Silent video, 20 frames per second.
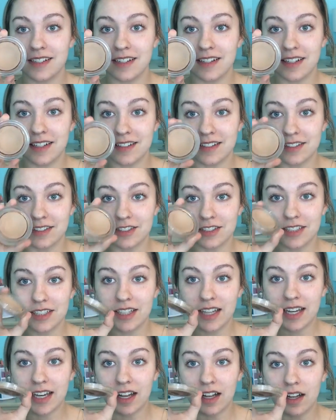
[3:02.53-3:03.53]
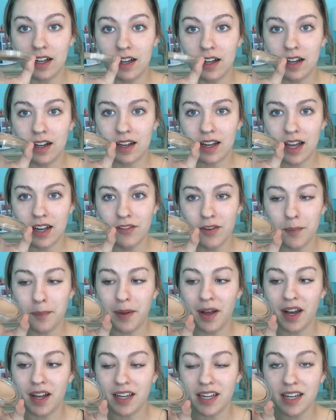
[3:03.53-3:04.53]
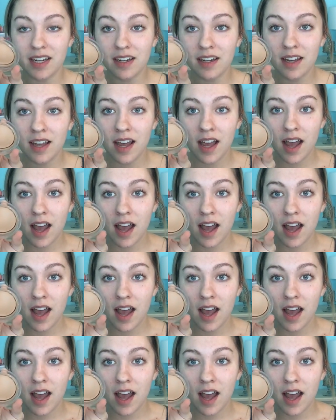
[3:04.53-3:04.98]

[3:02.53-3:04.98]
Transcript: It's literally like kind of a putty,